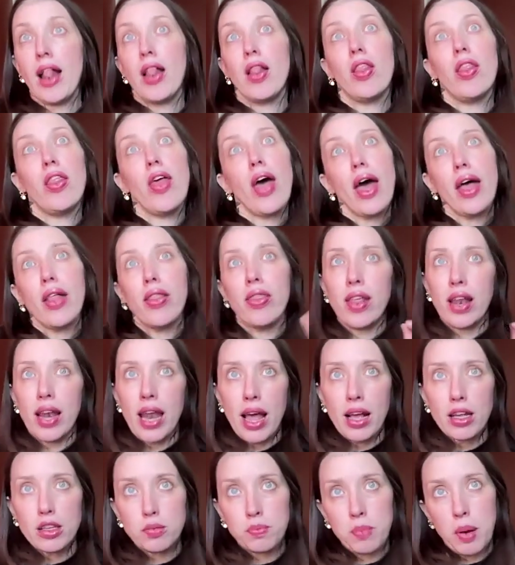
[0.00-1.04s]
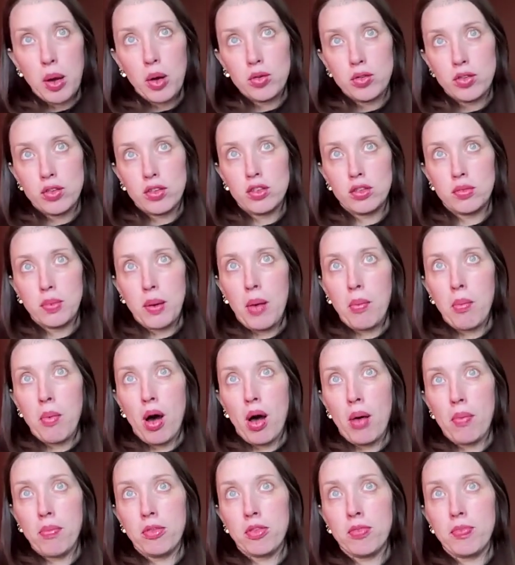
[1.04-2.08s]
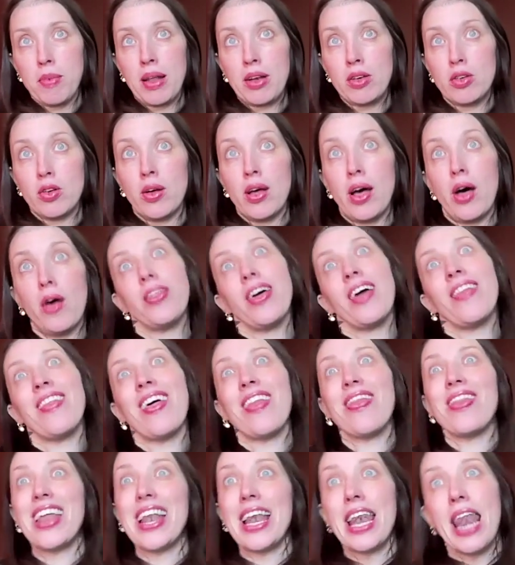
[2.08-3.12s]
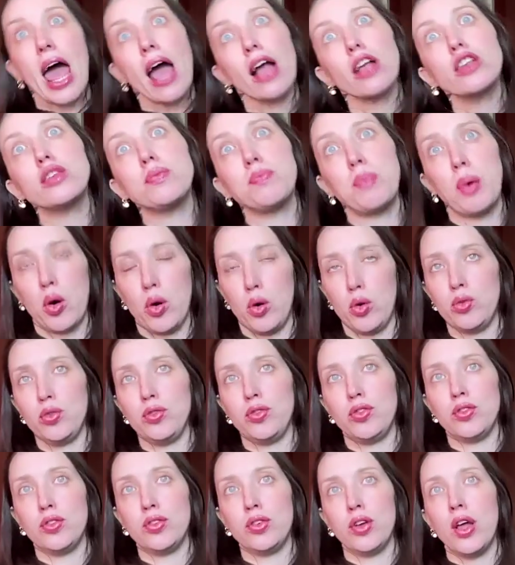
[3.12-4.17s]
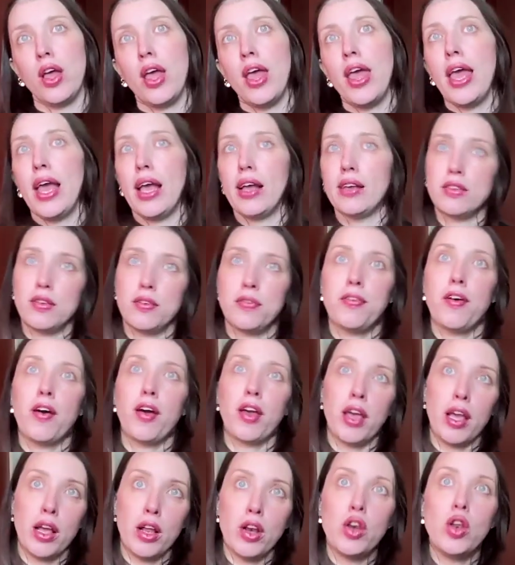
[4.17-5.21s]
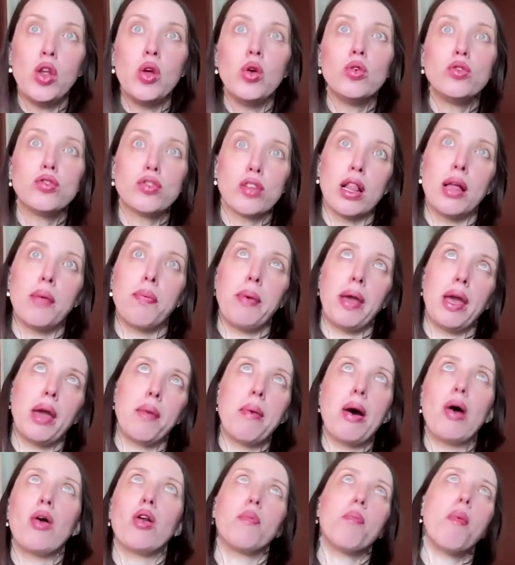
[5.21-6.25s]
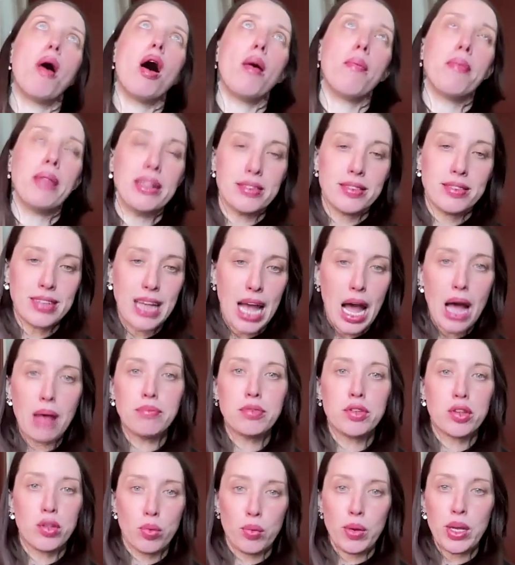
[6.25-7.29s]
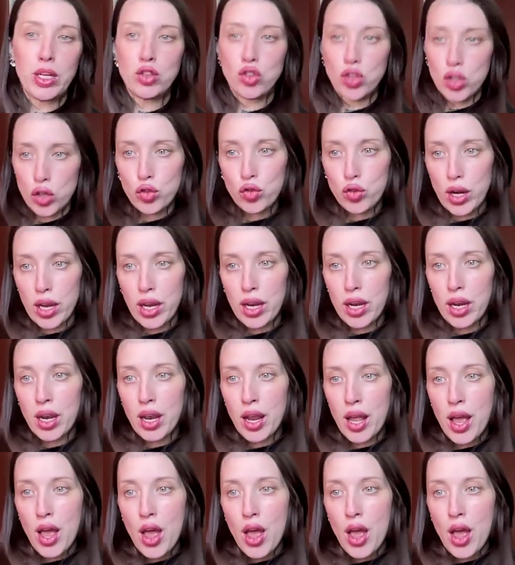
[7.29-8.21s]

Then the next post is about mom's mental health. And then the next post is a fucking news clipping about a mom that stabs three children.